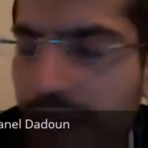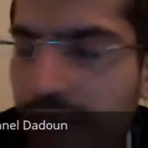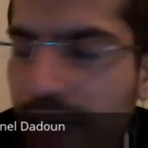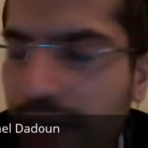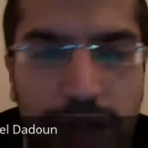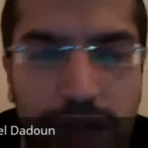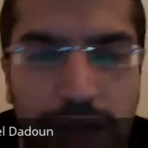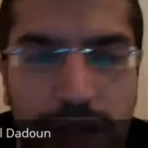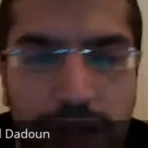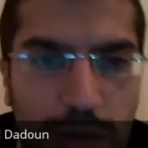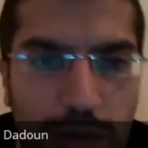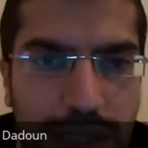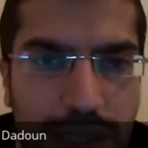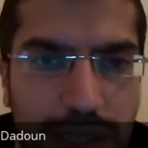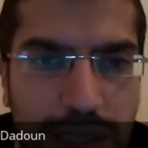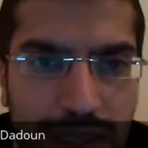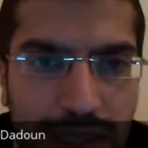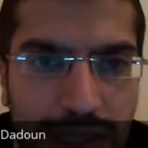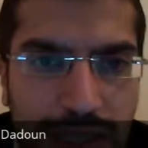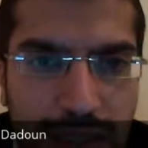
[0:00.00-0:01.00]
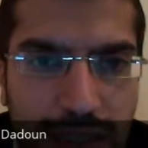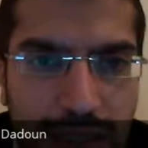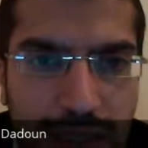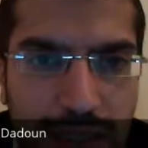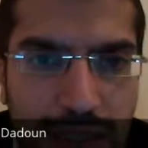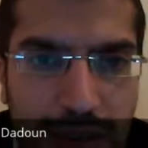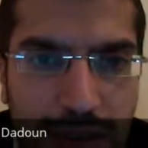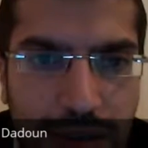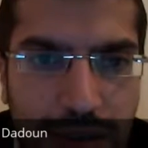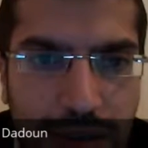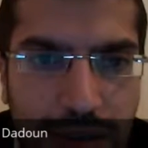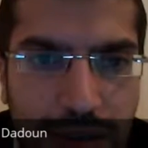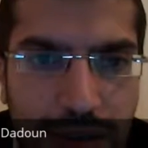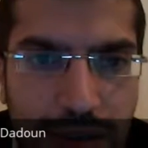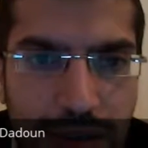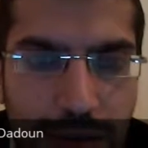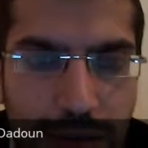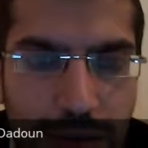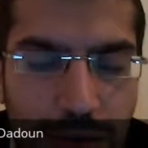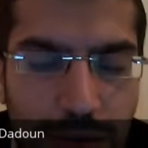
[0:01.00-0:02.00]
That when everyone else was busy,
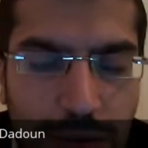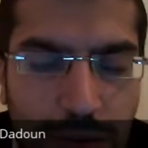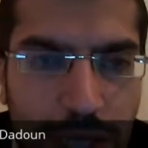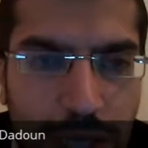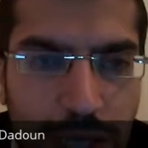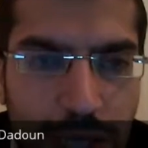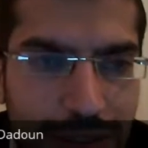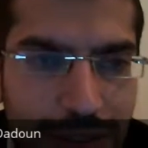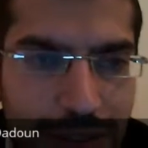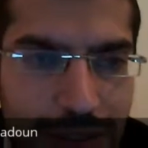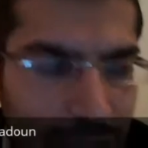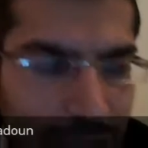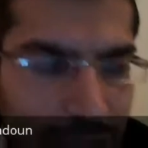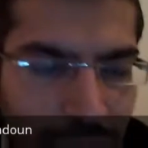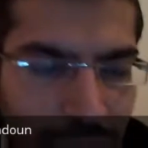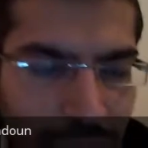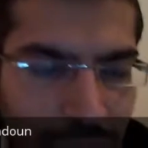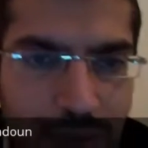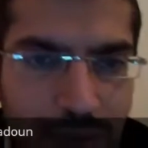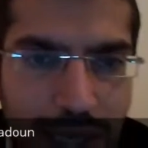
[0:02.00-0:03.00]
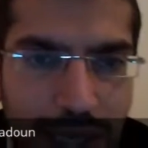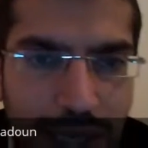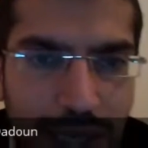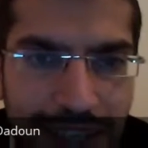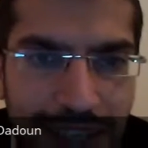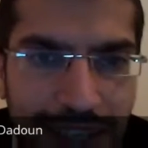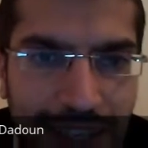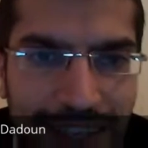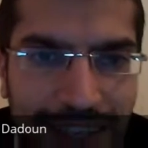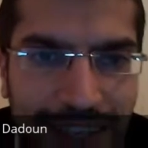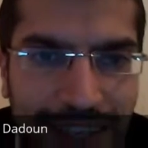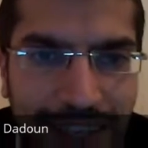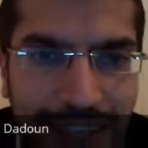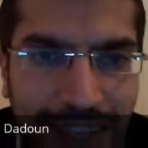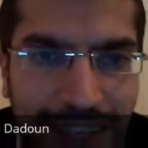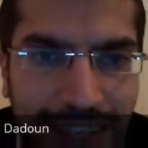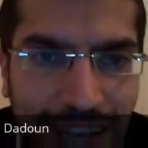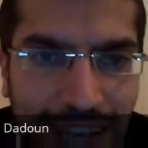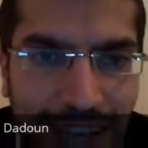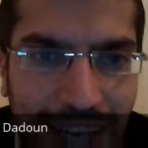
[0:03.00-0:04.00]
worried about their own
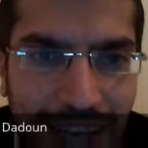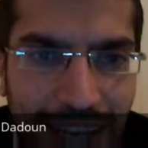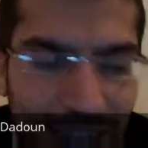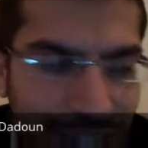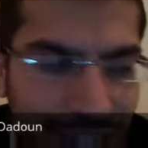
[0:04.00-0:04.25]
money,